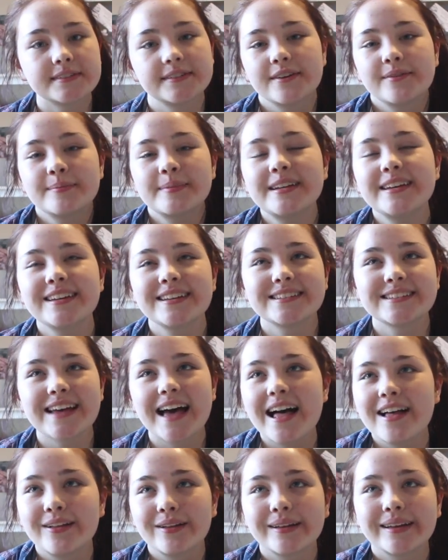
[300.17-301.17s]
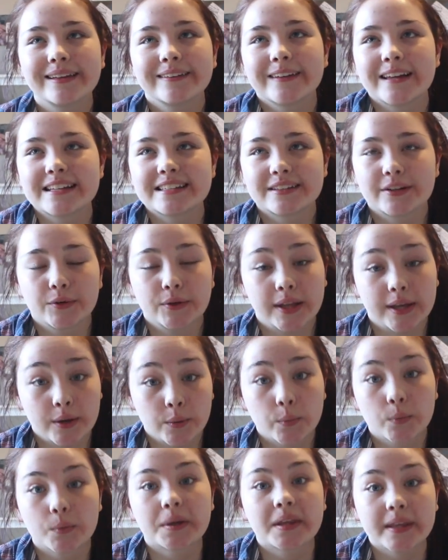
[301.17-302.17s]
Nobody can tell unless you're
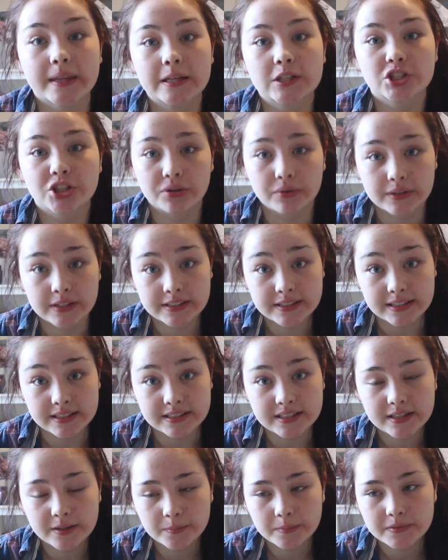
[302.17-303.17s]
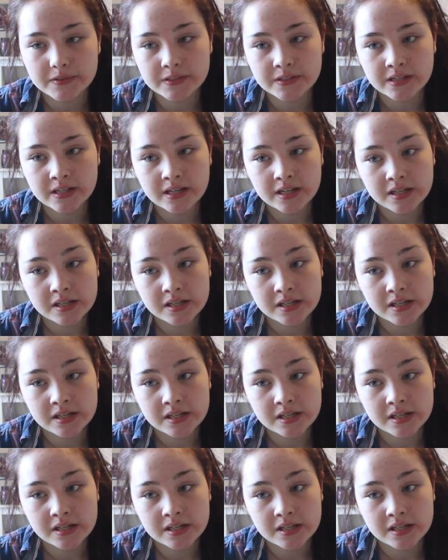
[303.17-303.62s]
like really showing symptoms.